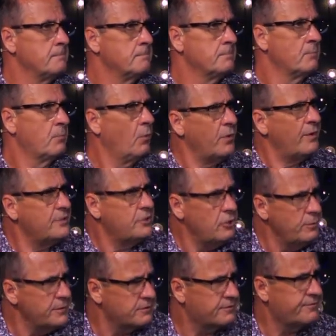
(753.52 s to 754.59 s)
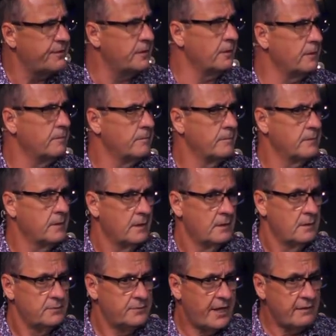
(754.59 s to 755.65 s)
But what do I do when there's fear?
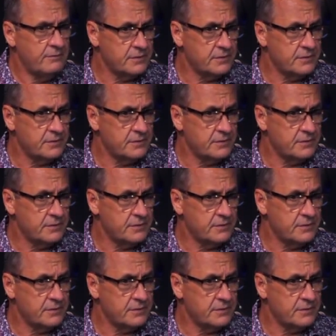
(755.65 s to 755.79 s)
David